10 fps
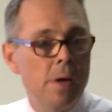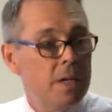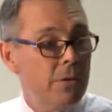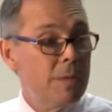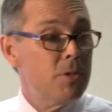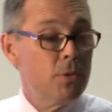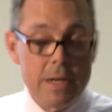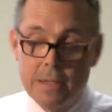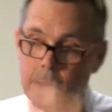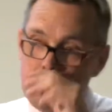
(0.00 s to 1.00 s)
So I
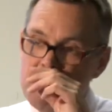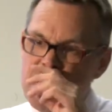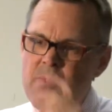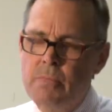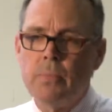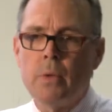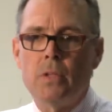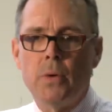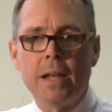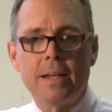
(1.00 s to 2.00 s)
persuaded them
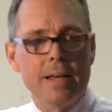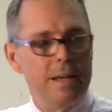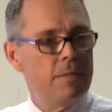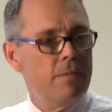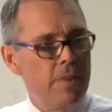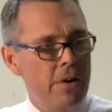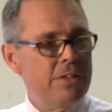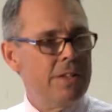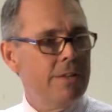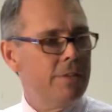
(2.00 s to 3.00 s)
to allocate the very
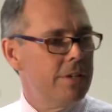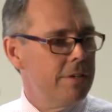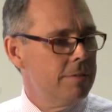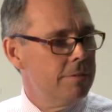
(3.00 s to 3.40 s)
significant